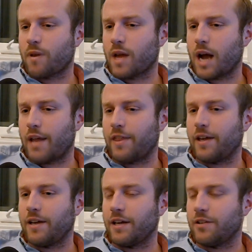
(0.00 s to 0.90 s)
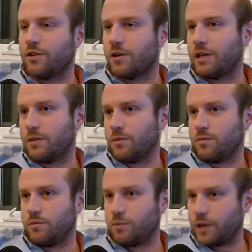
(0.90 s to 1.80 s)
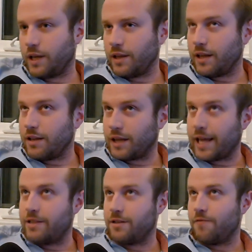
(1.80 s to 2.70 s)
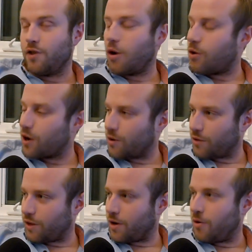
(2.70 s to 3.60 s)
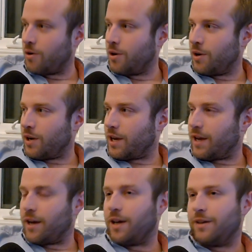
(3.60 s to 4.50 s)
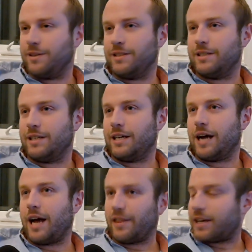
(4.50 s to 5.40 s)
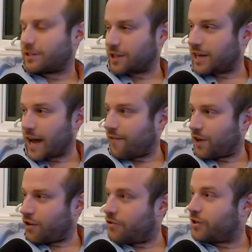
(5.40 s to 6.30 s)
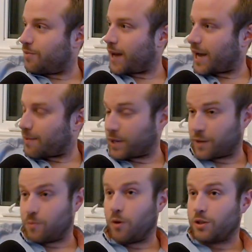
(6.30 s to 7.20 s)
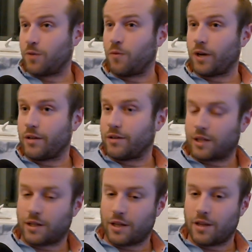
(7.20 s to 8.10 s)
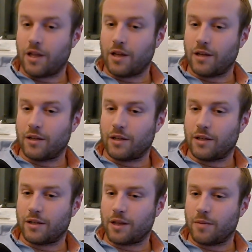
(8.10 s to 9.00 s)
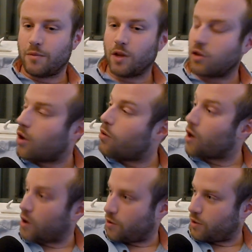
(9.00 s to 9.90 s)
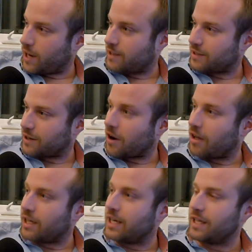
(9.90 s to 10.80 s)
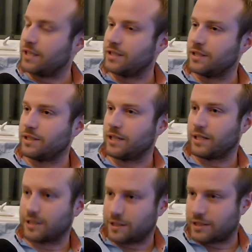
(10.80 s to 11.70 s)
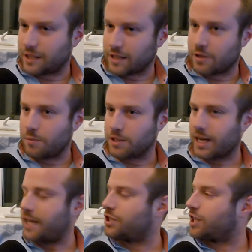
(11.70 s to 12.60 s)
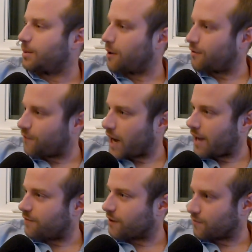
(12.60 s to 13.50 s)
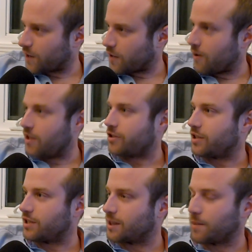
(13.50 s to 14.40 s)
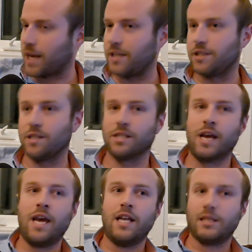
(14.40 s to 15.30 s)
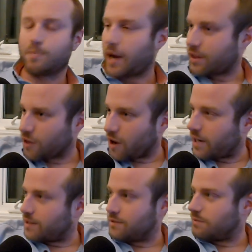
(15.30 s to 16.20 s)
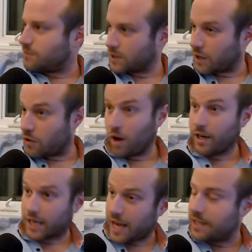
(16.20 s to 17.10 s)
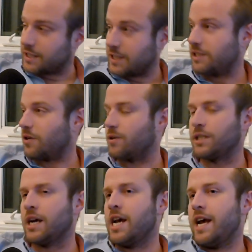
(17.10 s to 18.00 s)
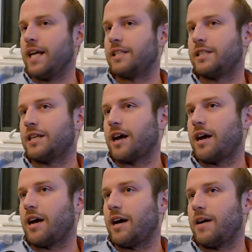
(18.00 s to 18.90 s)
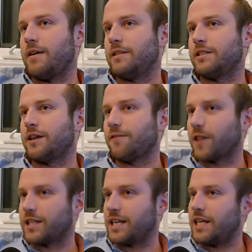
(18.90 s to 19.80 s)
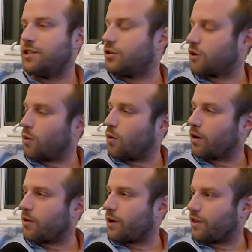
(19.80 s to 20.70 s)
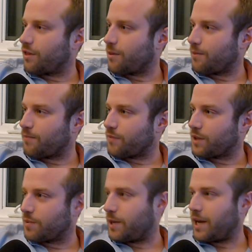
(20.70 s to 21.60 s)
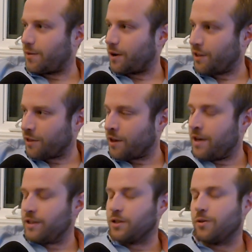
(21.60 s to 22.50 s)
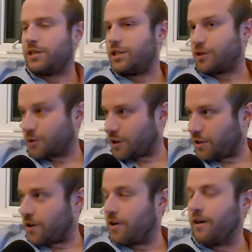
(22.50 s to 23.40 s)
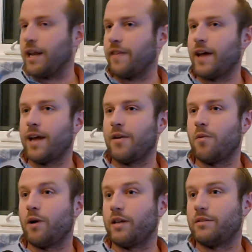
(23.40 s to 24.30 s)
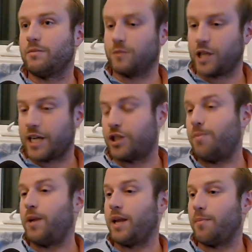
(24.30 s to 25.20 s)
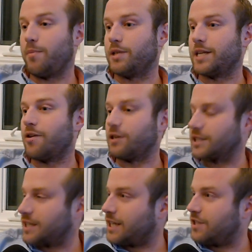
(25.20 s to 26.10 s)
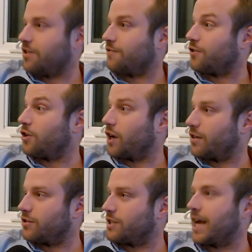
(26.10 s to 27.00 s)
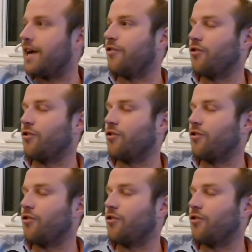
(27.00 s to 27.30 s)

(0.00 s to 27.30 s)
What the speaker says: I think in the lens of no code, though, I think it's going to have a huge impact, because most of what the low code, as they call it, is it's almost like HTML5 configuration in some cases. It's Python in a lot of cases, so it's stuff that's easier to work with to begin with. So it's easier to learn, and then what ChatGPT puts out is easier for you to understand.